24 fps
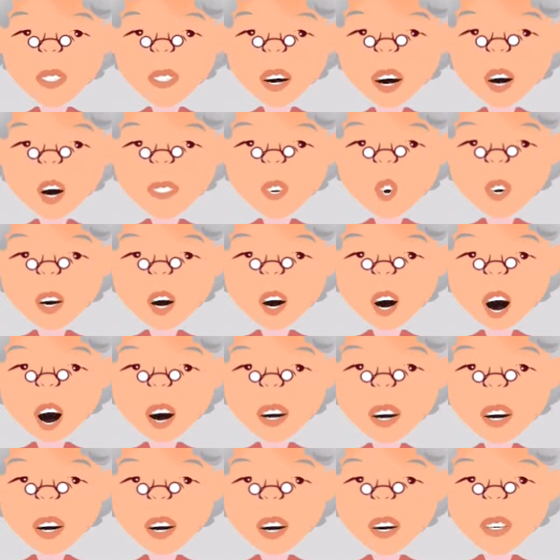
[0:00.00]
but will
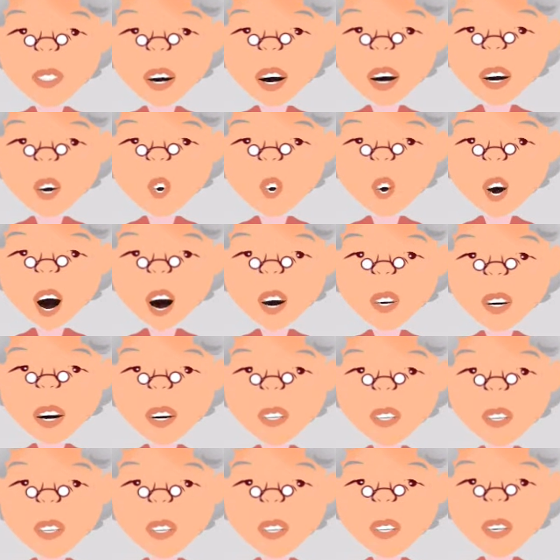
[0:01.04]
arrive at your
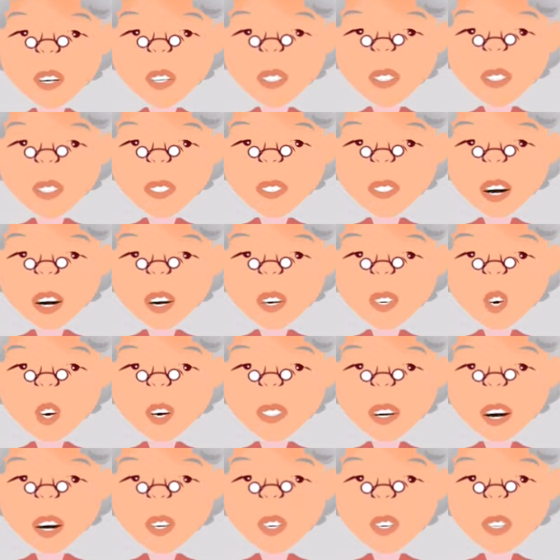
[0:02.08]
bank, by
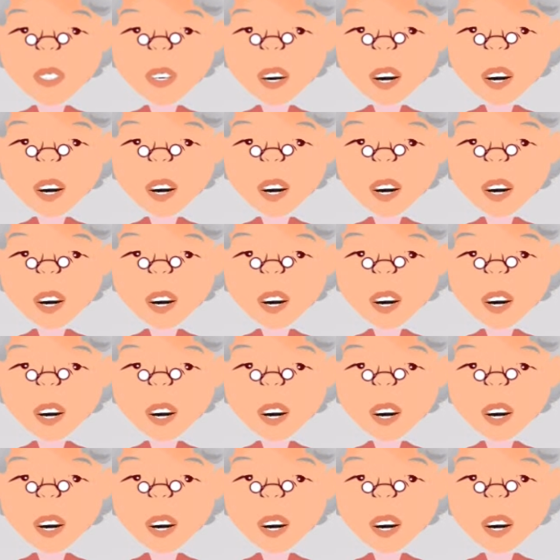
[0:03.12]
check,